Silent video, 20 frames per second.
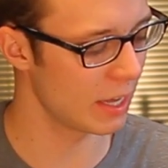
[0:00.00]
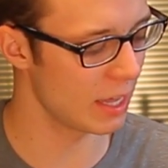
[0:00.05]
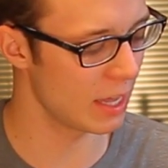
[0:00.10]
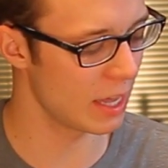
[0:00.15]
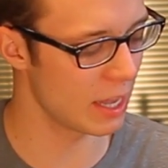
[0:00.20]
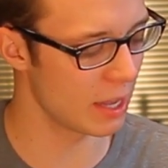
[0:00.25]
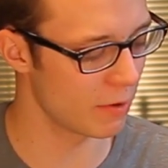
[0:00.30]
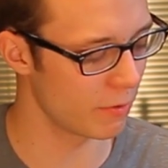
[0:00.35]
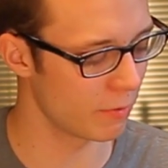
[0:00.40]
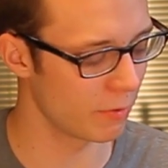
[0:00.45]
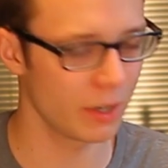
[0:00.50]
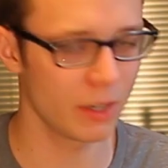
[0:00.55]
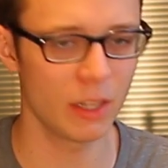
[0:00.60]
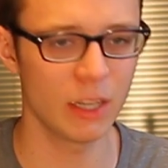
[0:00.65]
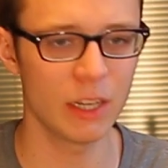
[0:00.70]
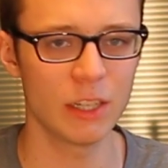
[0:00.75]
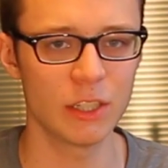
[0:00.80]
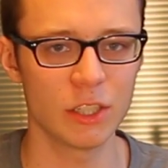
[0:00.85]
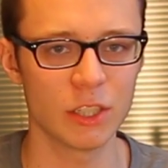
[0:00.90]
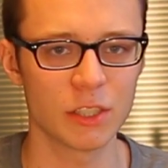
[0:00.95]
It
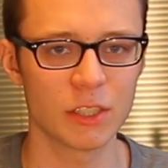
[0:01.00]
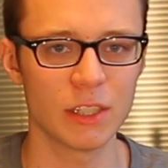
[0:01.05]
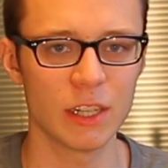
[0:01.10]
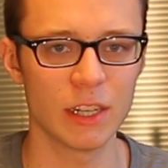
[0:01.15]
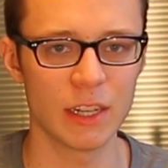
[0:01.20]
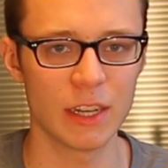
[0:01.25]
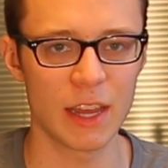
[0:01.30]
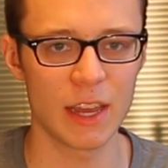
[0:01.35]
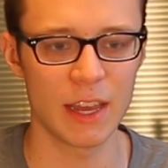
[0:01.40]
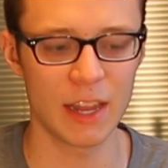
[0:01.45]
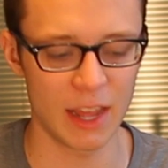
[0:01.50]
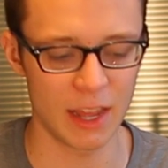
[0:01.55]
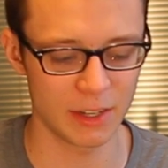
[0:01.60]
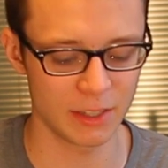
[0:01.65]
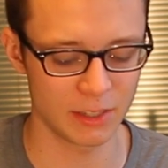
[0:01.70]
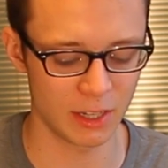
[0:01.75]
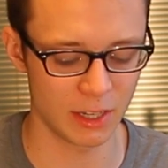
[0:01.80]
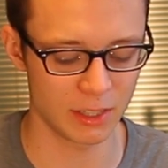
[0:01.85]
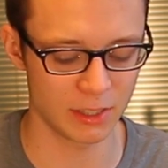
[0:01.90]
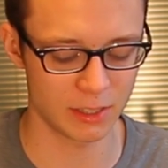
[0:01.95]
really just,
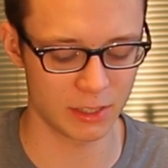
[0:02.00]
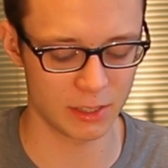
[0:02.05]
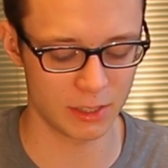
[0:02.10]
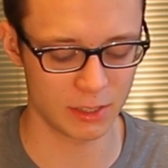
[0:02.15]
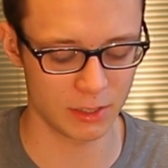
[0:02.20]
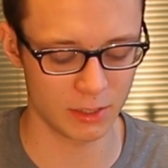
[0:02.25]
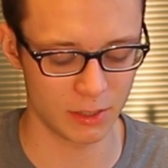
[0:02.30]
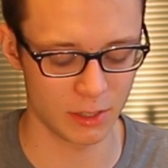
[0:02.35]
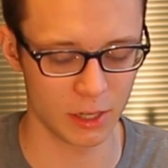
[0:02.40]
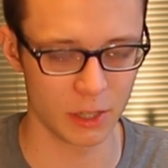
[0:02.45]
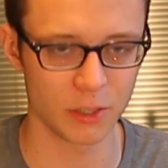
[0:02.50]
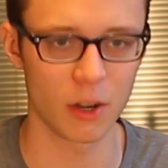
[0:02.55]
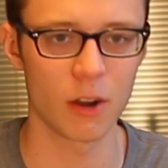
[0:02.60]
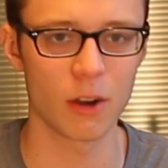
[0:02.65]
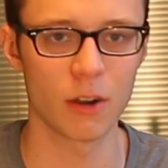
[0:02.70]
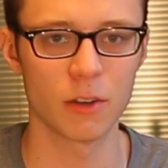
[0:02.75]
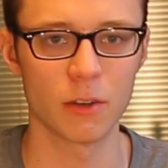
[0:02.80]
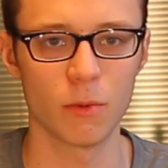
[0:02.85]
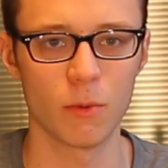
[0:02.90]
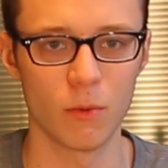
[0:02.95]
it does the
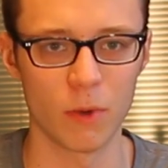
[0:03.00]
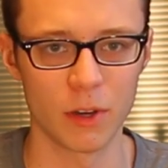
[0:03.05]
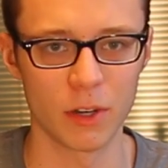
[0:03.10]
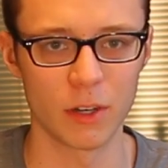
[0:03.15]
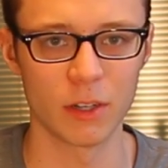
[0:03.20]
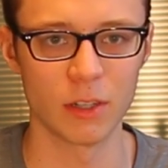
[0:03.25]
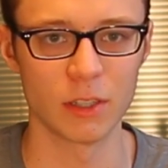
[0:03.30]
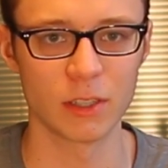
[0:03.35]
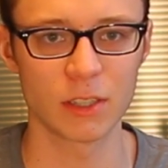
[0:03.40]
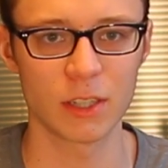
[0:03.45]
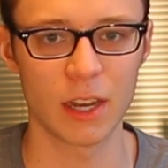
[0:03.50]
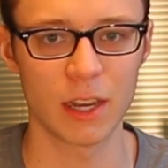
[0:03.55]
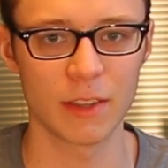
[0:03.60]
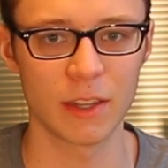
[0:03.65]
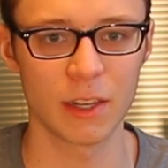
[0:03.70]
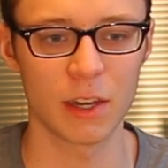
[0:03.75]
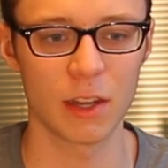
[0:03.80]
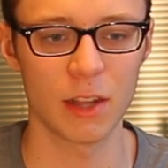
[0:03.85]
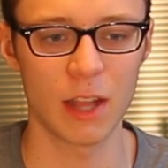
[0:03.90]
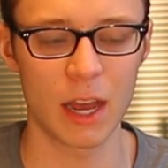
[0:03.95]
guitar wonders. I
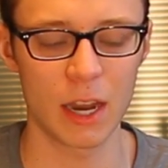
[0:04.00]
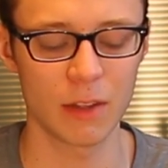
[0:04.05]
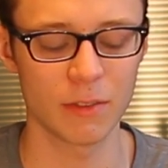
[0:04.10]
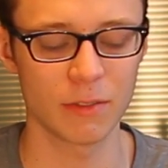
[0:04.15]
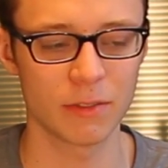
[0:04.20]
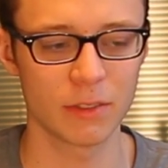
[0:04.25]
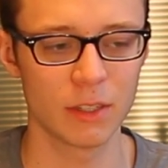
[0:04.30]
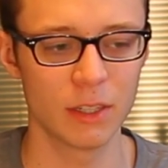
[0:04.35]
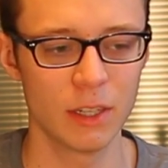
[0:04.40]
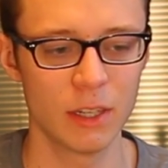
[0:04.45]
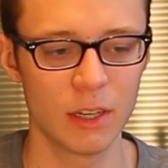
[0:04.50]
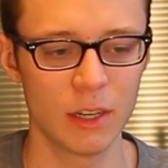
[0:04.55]
think a lot of